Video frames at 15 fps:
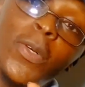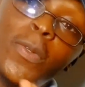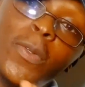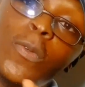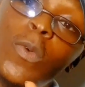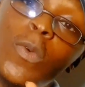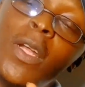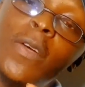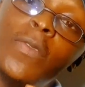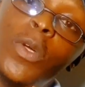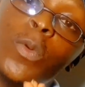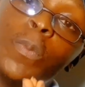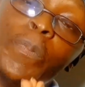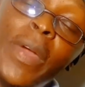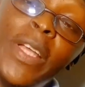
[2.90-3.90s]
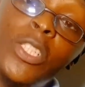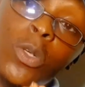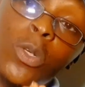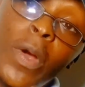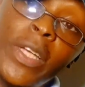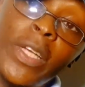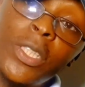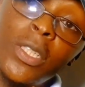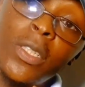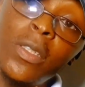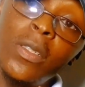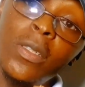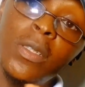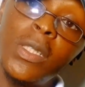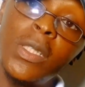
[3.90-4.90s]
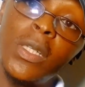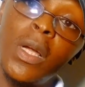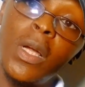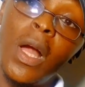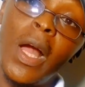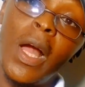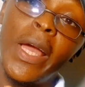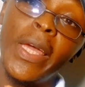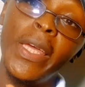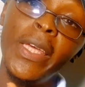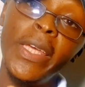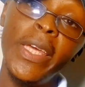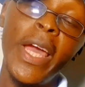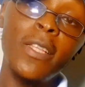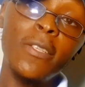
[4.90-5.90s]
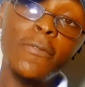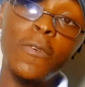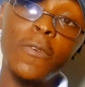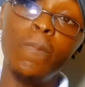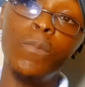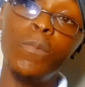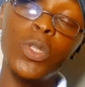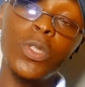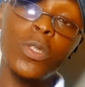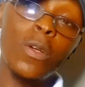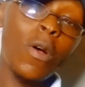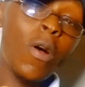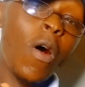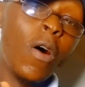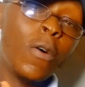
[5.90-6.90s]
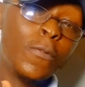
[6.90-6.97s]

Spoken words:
So one of the major questions I get from most